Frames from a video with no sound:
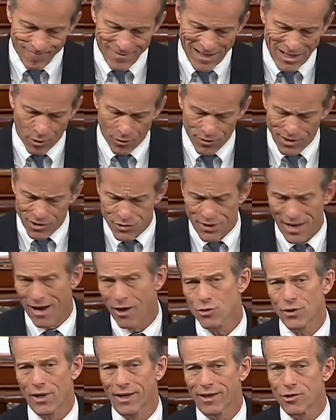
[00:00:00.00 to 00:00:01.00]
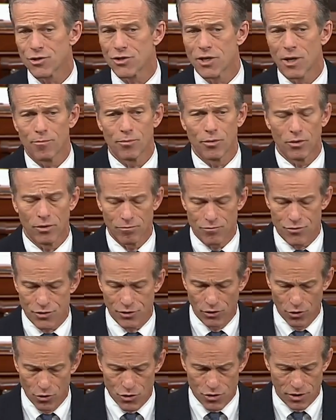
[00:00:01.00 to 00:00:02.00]
Well, this sounds like a simple
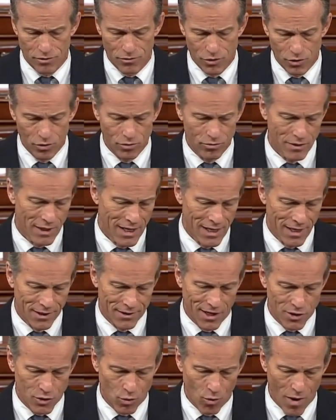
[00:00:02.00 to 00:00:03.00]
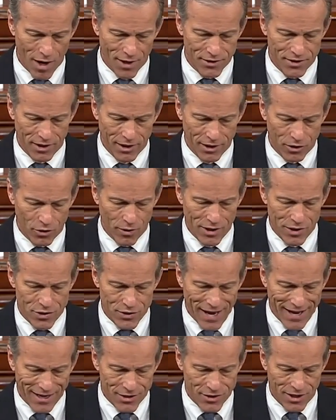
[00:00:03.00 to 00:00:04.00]
solution. Who doesn't want to increase
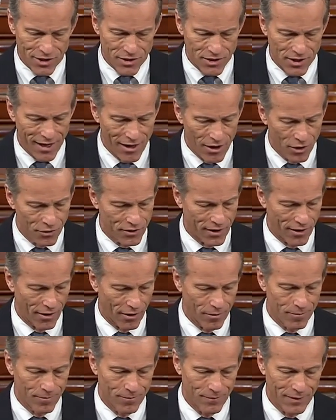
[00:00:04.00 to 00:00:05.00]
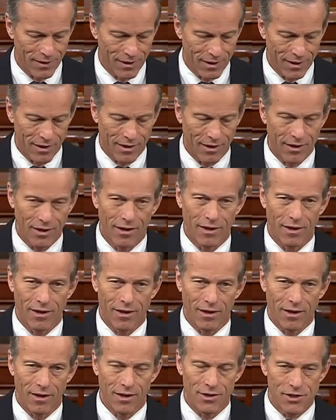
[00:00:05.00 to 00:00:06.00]
access to health care?
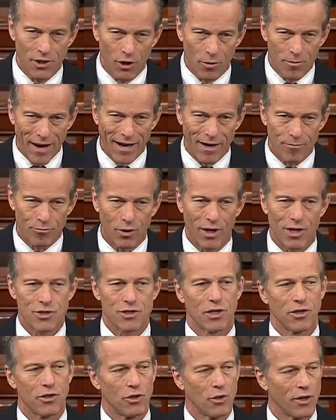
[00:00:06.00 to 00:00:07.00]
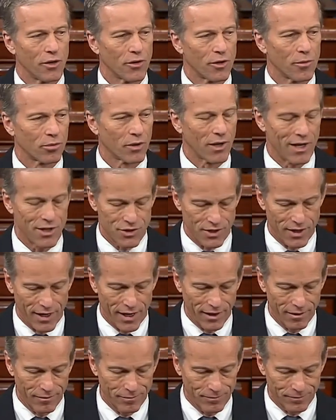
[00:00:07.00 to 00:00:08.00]
Until, Madam President, you hear the price
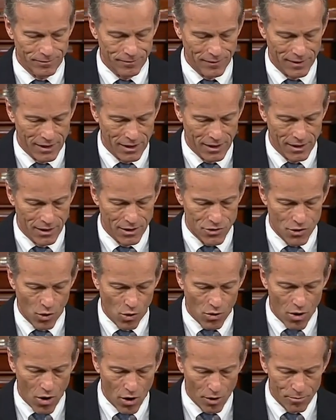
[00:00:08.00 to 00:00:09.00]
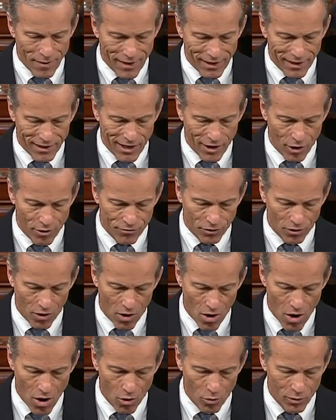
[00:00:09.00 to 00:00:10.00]
tag. So-called Medicare for
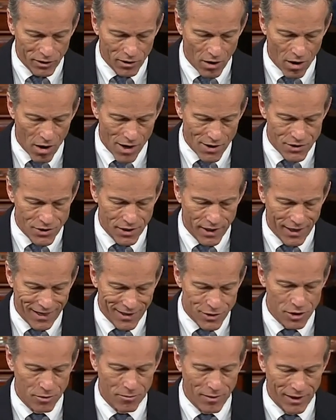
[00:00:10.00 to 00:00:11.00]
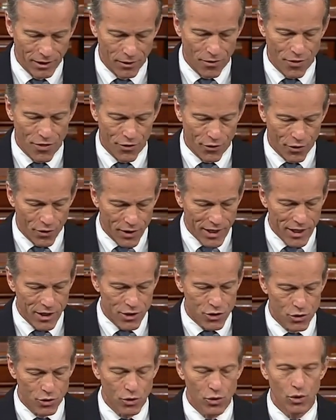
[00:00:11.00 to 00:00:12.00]
All would cost an estimated
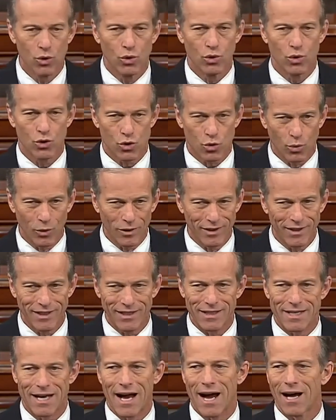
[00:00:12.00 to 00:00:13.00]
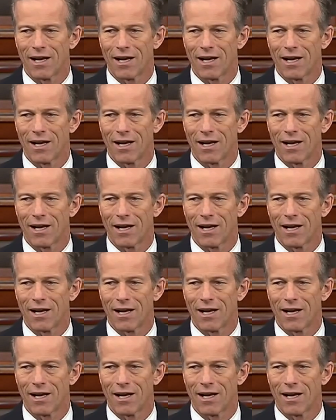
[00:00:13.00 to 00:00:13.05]
$32 trillion